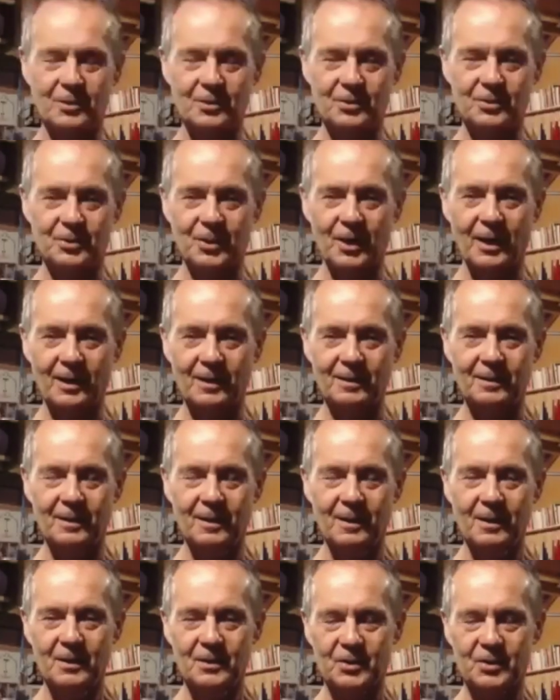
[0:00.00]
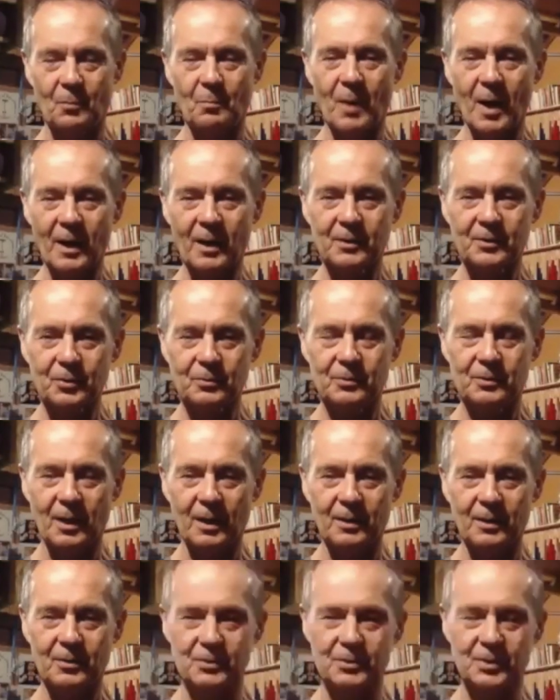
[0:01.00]
train. So marathon
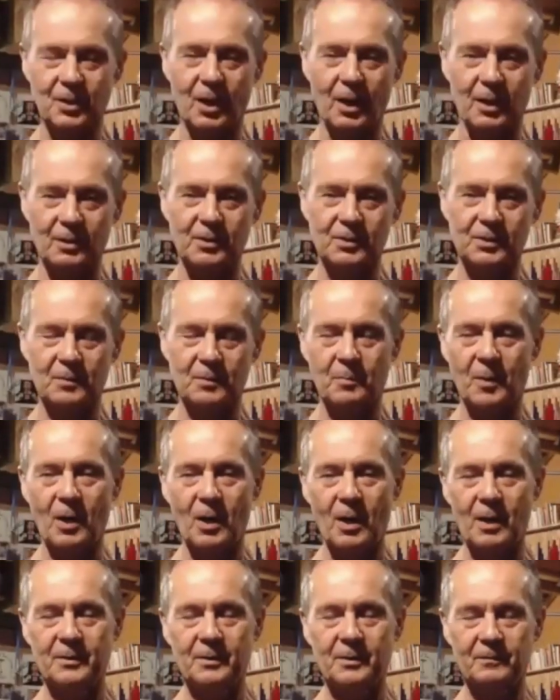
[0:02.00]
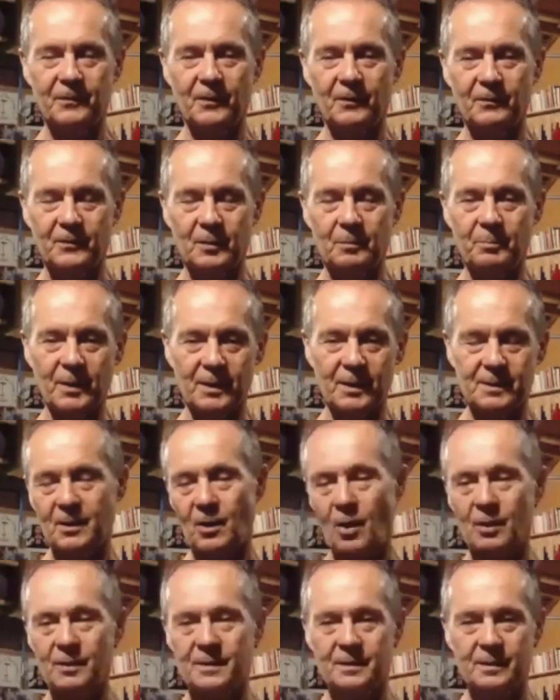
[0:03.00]
runner's heart is about 150 beats
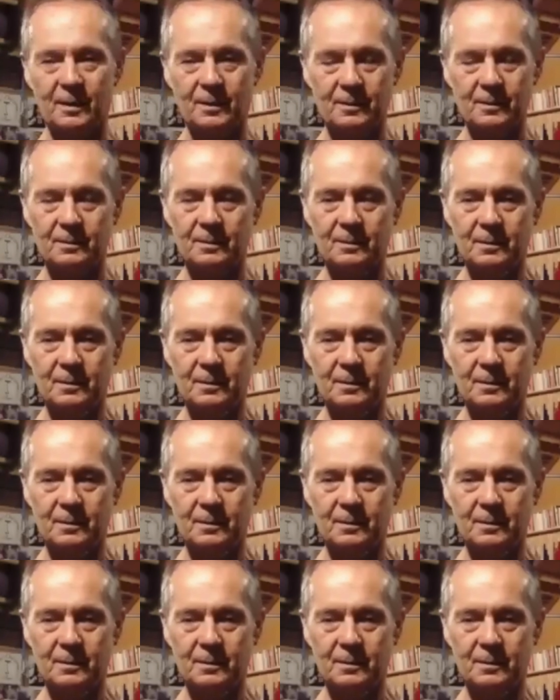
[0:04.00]
constant.